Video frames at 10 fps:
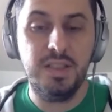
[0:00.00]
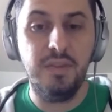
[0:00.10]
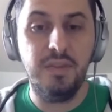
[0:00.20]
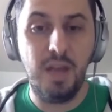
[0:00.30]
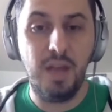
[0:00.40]

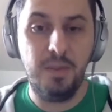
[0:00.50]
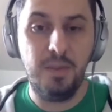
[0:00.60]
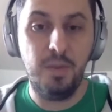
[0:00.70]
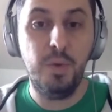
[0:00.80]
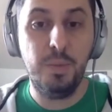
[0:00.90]
safe climate
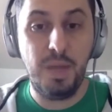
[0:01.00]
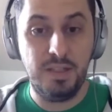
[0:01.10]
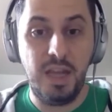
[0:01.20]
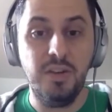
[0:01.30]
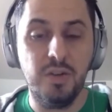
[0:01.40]
that we make
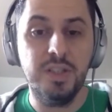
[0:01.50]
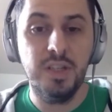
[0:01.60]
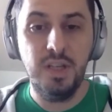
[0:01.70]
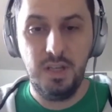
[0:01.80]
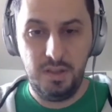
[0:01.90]
dangerous.
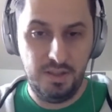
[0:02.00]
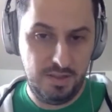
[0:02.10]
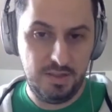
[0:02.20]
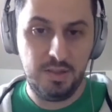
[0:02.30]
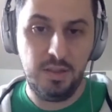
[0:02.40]

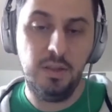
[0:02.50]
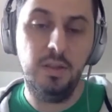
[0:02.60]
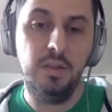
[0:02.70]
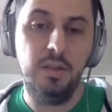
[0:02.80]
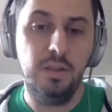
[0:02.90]
This is
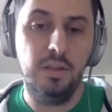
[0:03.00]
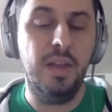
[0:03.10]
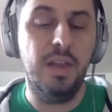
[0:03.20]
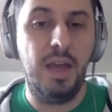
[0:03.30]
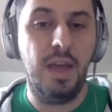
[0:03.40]
a
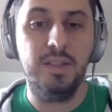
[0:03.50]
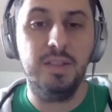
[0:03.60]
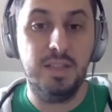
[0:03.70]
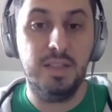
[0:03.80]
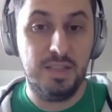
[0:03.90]
line that
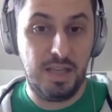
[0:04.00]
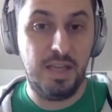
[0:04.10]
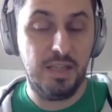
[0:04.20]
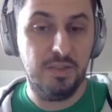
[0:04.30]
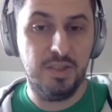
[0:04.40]
Alex likes to
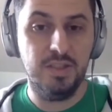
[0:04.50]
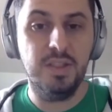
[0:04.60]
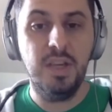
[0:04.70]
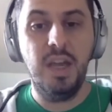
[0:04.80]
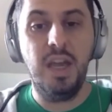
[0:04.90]
say. It gives
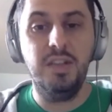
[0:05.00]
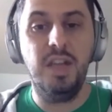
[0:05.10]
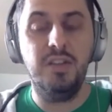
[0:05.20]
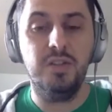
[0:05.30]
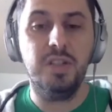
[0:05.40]
us a
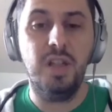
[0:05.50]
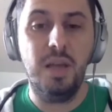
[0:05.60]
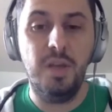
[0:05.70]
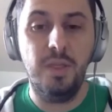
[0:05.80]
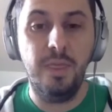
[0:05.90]
dangerous
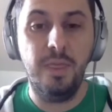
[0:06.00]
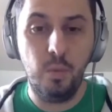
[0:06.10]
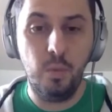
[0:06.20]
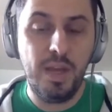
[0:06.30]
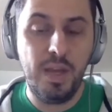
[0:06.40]
climate
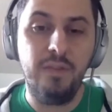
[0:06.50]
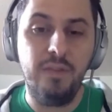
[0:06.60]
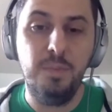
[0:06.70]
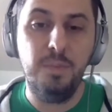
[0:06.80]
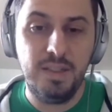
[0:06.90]
that we
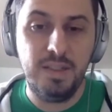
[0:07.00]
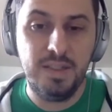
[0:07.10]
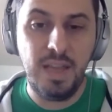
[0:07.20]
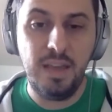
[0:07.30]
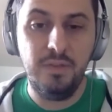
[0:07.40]
have to make
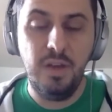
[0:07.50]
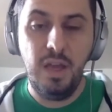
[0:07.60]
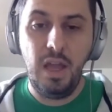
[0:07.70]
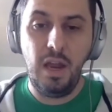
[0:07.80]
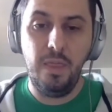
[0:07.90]
safe.
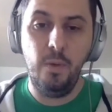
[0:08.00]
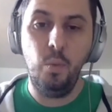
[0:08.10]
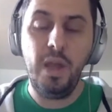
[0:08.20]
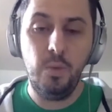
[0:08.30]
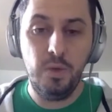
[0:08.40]
And the
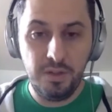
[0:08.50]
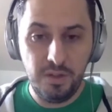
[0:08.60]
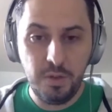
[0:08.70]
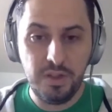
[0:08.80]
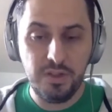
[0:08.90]
way we
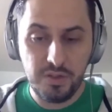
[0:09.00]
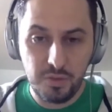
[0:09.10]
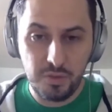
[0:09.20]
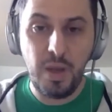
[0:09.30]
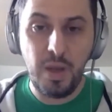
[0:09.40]
do it is
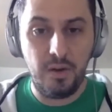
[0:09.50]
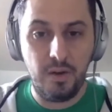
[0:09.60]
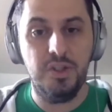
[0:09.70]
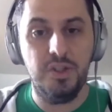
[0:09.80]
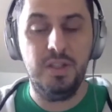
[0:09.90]
through
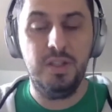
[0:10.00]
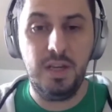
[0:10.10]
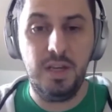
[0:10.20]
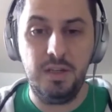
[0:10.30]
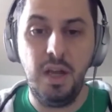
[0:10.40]
energy and
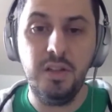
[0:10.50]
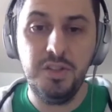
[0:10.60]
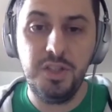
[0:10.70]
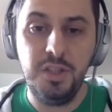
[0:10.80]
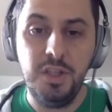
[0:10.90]

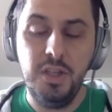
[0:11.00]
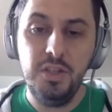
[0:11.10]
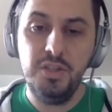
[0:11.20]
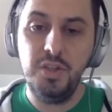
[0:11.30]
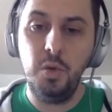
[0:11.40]
technology.
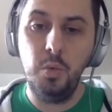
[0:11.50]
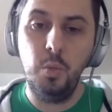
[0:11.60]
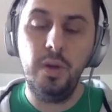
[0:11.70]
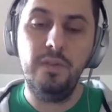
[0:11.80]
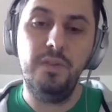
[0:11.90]
So
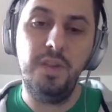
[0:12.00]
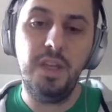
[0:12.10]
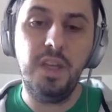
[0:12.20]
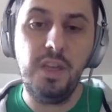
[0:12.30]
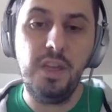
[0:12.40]
one of the
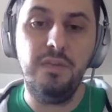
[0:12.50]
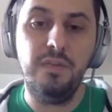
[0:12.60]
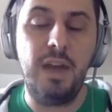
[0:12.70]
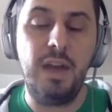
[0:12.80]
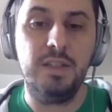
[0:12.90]
key
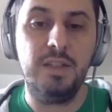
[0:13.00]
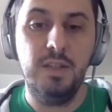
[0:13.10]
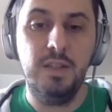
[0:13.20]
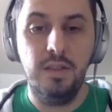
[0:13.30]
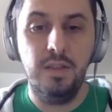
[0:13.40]

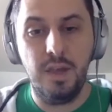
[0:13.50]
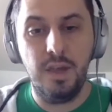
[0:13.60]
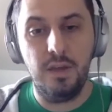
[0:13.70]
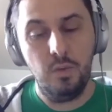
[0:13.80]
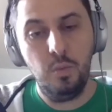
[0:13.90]
facts
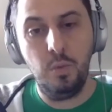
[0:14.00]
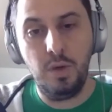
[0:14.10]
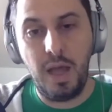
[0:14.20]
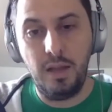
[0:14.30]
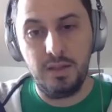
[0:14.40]
that
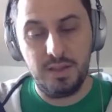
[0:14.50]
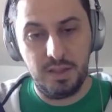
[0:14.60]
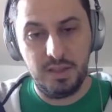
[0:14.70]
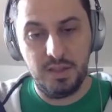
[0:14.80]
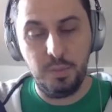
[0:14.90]
Alex
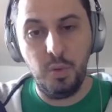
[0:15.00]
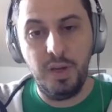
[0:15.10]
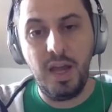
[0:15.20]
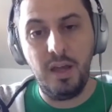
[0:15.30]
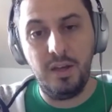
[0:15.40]
likes to
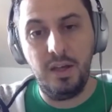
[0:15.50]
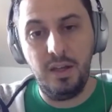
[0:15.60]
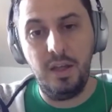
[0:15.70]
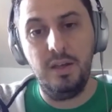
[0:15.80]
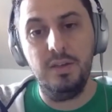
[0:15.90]
point out,
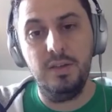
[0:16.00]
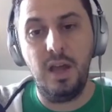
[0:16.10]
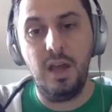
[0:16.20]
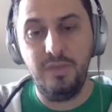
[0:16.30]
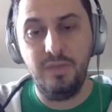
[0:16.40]
and
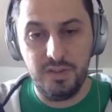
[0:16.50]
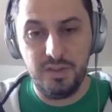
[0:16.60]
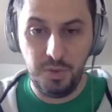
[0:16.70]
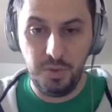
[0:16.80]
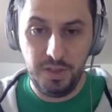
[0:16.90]
I found
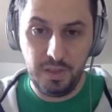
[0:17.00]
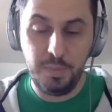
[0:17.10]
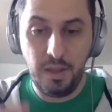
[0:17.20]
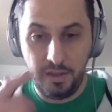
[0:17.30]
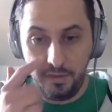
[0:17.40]
this really
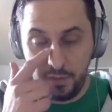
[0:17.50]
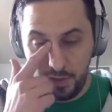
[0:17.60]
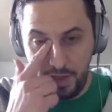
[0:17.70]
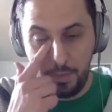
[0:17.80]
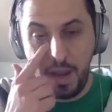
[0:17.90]
compelling the
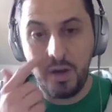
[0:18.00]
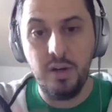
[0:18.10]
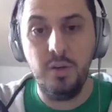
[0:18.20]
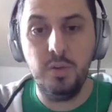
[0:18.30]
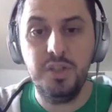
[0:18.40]
first time I
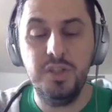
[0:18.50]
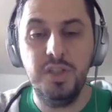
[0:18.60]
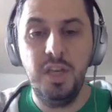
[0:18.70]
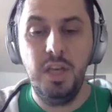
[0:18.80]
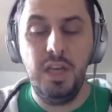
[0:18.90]
heard it, which
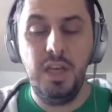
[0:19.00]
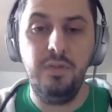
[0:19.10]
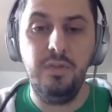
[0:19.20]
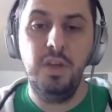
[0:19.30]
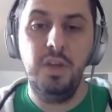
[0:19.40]
is
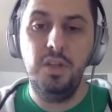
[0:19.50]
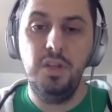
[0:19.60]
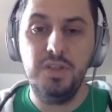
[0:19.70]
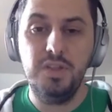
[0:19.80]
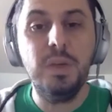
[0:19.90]
if
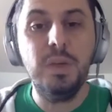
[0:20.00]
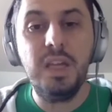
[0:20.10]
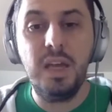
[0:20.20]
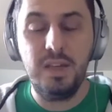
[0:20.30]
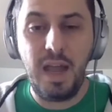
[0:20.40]
somebody
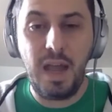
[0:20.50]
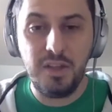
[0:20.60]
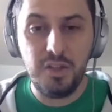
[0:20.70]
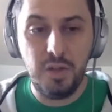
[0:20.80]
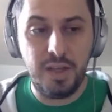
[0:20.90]
had
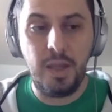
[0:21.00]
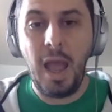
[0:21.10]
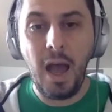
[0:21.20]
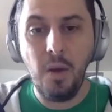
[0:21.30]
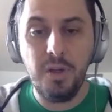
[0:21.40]
asked you, like,
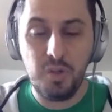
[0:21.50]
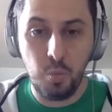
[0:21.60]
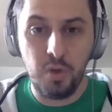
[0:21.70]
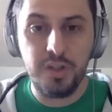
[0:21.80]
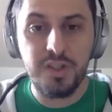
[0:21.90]
how much
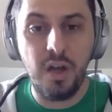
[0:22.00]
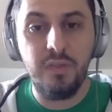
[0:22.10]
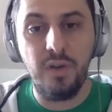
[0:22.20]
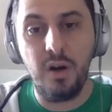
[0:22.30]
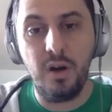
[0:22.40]
worse
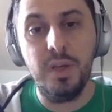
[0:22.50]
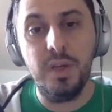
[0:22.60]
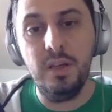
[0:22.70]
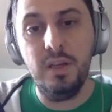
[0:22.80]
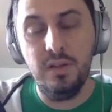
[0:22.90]
off are
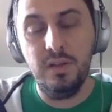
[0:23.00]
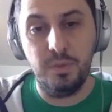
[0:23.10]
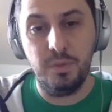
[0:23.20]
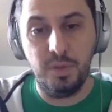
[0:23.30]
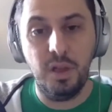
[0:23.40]
we
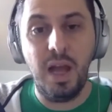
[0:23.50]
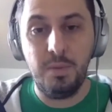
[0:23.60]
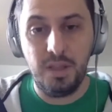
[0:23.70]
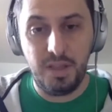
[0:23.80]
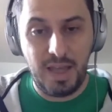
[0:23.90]
from
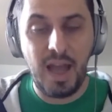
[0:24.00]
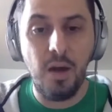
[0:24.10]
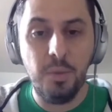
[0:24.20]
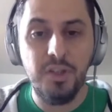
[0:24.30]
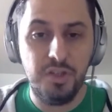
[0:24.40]
climate? Like,
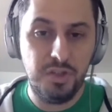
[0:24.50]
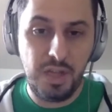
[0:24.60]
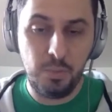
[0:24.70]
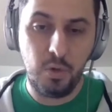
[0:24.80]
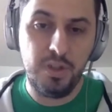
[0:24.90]
how much
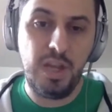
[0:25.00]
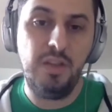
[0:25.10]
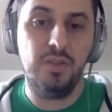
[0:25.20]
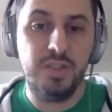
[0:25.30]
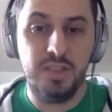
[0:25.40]
more
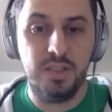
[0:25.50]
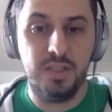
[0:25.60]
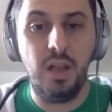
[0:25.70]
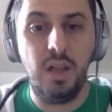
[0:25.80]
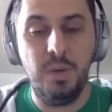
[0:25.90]
dangerous has
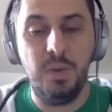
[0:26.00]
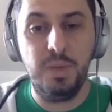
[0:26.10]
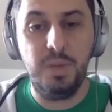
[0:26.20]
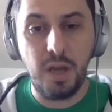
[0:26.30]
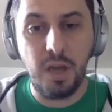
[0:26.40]
climate
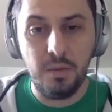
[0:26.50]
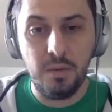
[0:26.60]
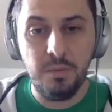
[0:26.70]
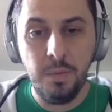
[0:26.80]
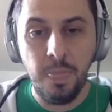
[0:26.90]

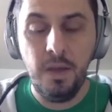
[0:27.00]
become?